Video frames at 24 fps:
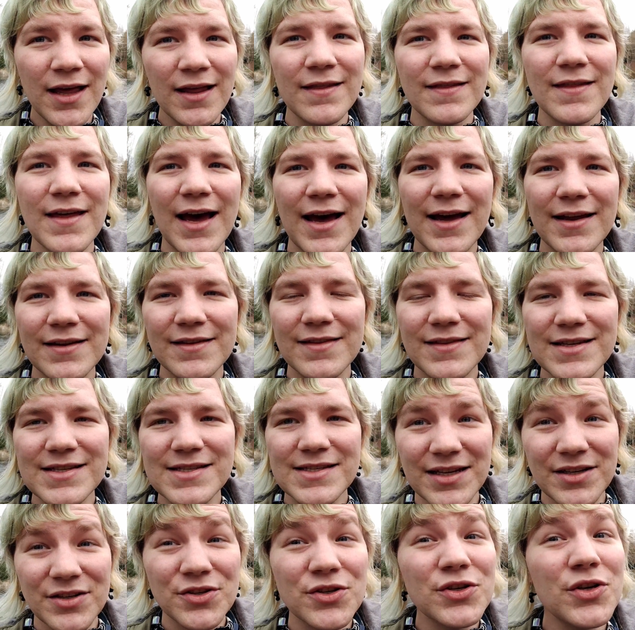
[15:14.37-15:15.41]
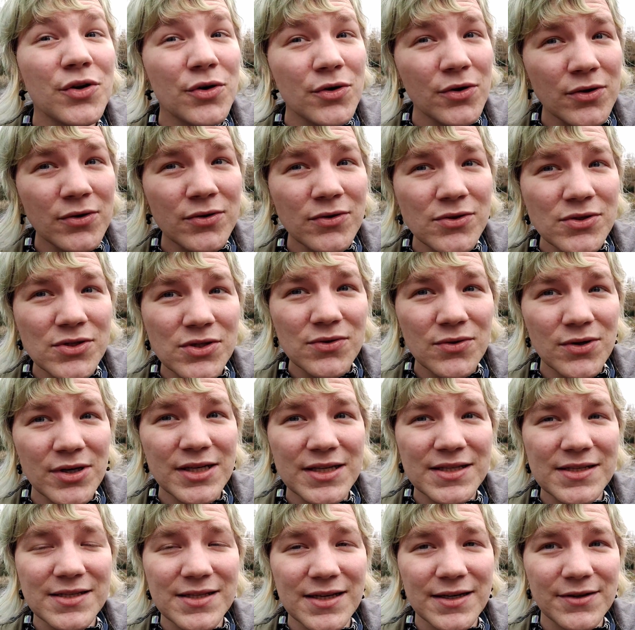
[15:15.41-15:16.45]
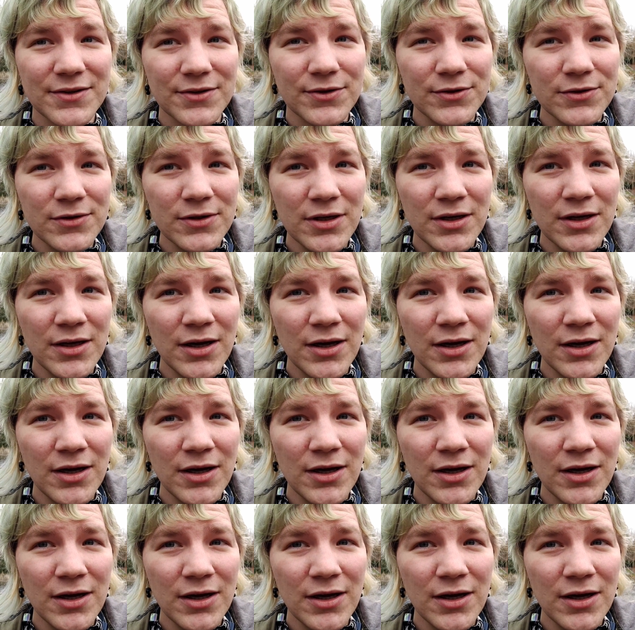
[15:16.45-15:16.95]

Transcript: that this internal sorting signal